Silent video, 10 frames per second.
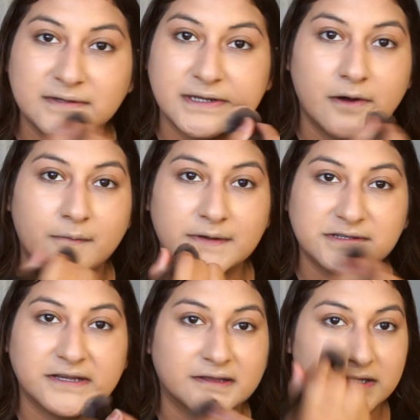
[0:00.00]
So once
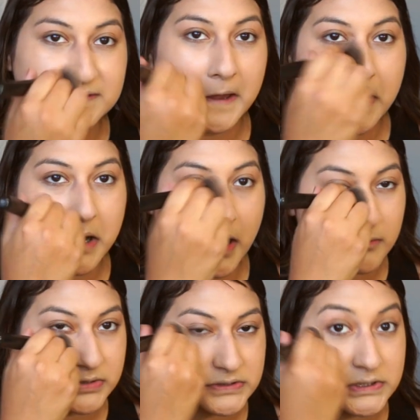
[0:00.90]
I get this in,
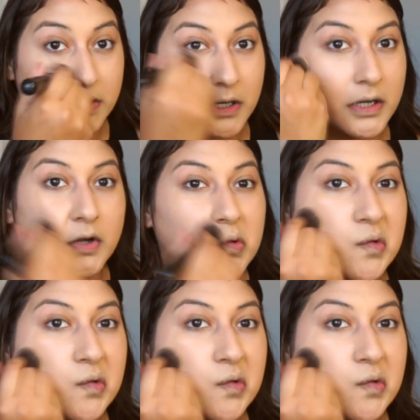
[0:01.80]
I'm just gonna,